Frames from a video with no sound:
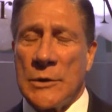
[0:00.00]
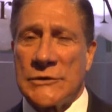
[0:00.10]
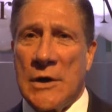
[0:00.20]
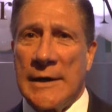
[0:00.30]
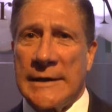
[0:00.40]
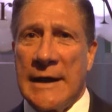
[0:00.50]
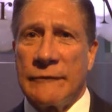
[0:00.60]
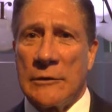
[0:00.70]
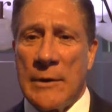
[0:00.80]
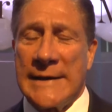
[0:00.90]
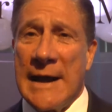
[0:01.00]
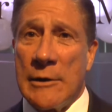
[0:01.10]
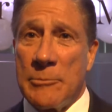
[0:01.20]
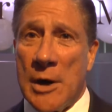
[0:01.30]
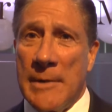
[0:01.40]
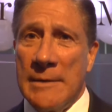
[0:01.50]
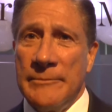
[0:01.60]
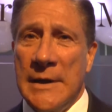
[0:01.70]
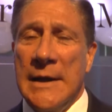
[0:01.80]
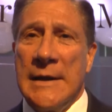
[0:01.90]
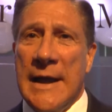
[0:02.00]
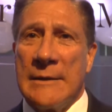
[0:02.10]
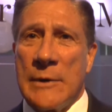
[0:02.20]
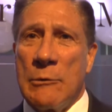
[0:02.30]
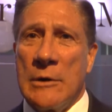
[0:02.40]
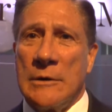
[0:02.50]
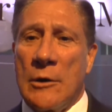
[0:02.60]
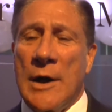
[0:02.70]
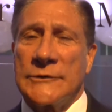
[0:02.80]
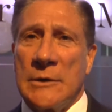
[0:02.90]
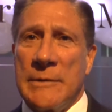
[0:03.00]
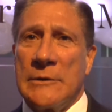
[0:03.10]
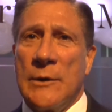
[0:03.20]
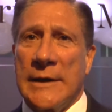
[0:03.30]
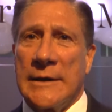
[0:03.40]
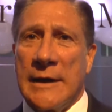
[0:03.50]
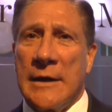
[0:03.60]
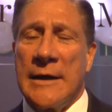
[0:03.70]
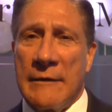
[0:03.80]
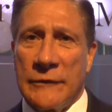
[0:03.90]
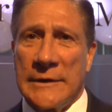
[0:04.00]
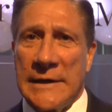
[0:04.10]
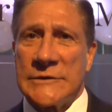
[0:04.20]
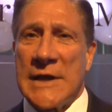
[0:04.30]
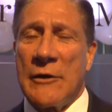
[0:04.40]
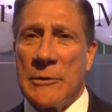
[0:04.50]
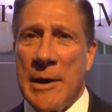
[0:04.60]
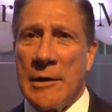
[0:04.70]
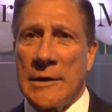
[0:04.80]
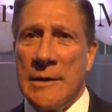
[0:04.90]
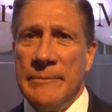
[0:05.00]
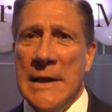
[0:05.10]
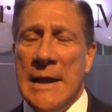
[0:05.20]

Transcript: We're starting an effort right now in Burma, and we will also be doing an effort in South America.